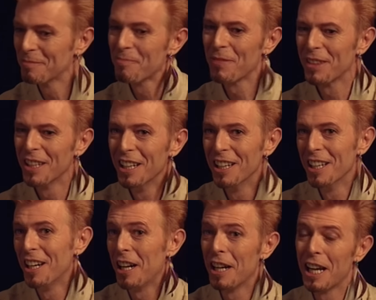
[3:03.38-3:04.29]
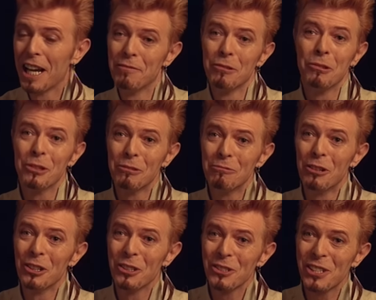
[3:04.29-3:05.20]
Uh, I have you, all the
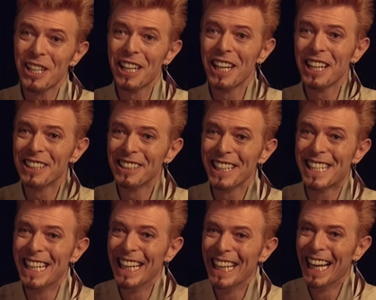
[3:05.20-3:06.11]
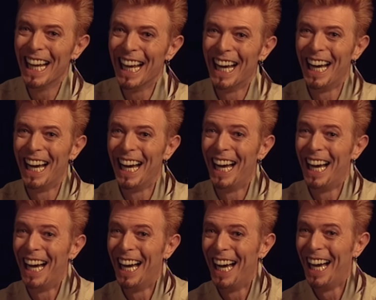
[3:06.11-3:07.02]
royalty here. I said.
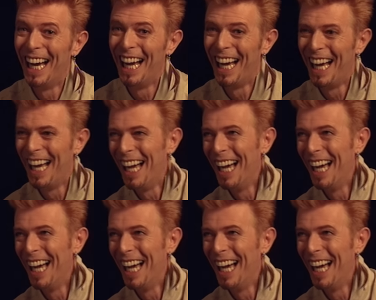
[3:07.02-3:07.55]
uh,